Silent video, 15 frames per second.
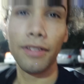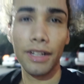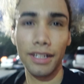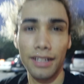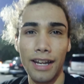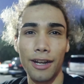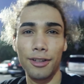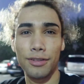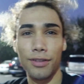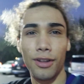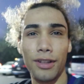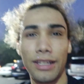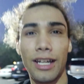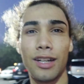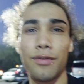fucking hair is
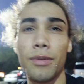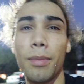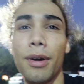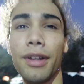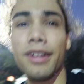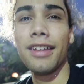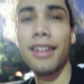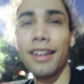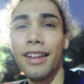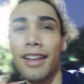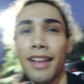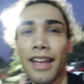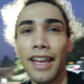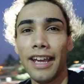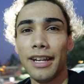falling out of the bun.
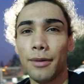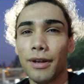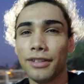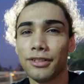Anyway,